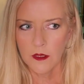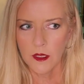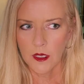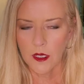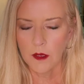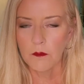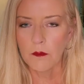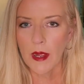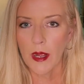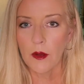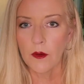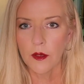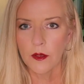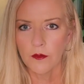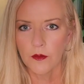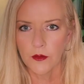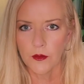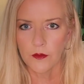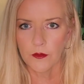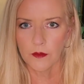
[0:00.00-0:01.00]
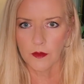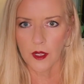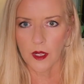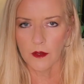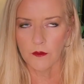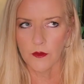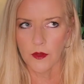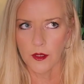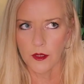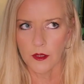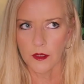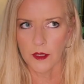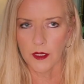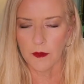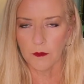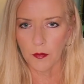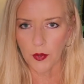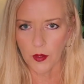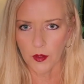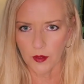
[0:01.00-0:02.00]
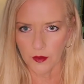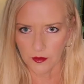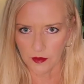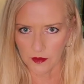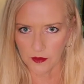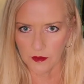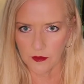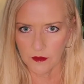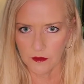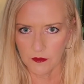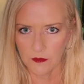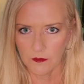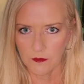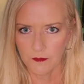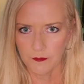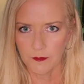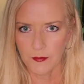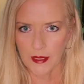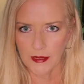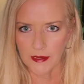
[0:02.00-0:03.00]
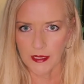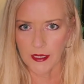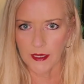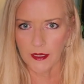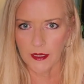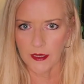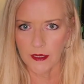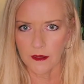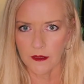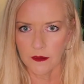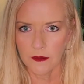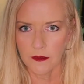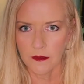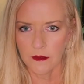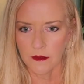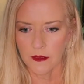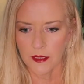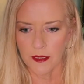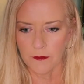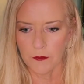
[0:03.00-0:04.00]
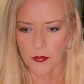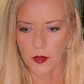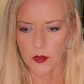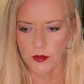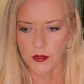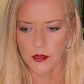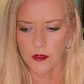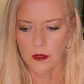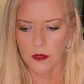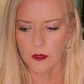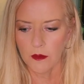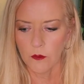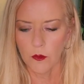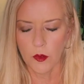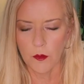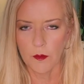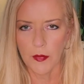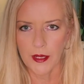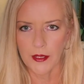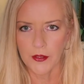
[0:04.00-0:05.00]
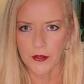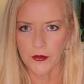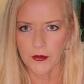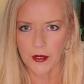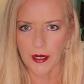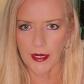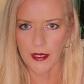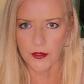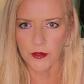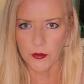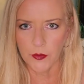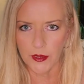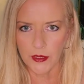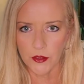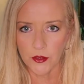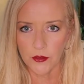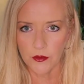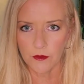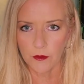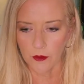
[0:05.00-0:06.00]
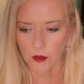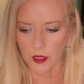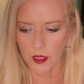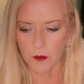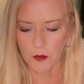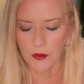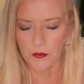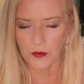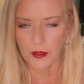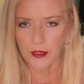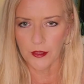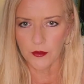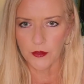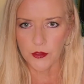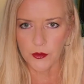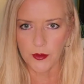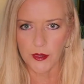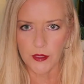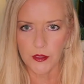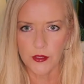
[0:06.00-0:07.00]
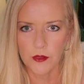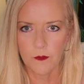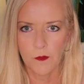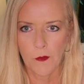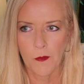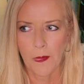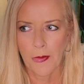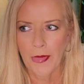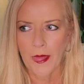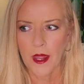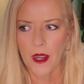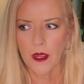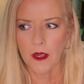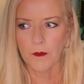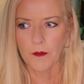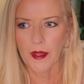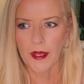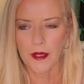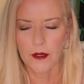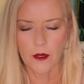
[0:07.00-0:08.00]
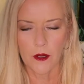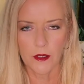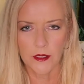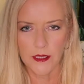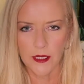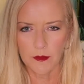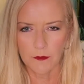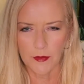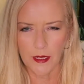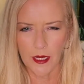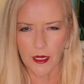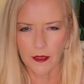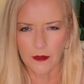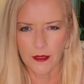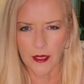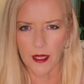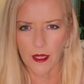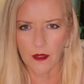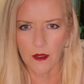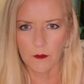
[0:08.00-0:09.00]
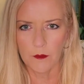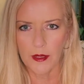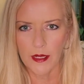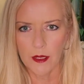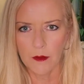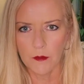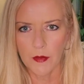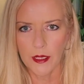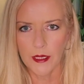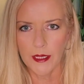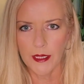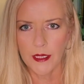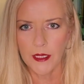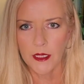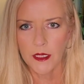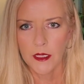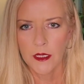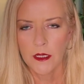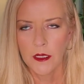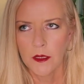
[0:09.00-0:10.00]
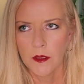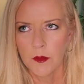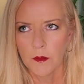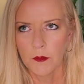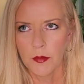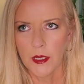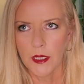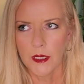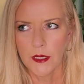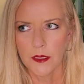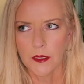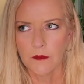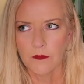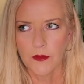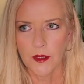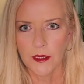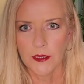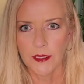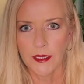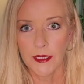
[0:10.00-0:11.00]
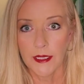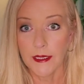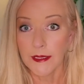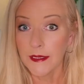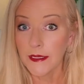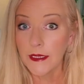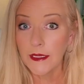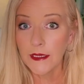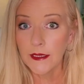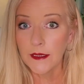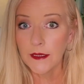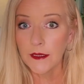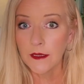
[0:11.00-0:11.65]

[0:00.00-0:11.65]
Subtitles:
amount of the impulse, magnetic impulse, will make your hand twitch or a couple fingers twitch. They had a hard time getting that on me on Monday, but finally they did,